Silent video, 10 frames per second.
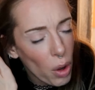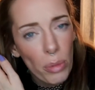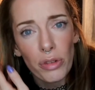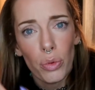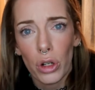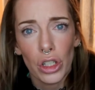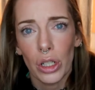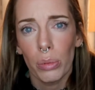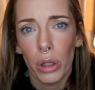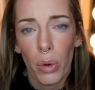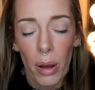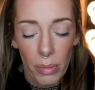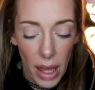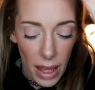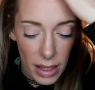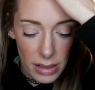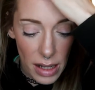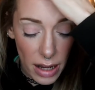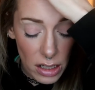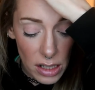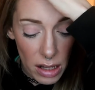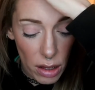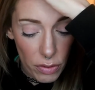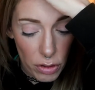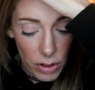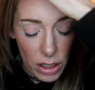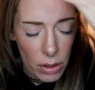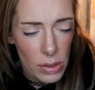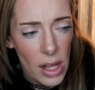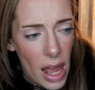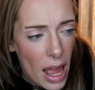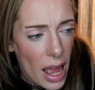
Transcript: well before she blew up, and I love her videos.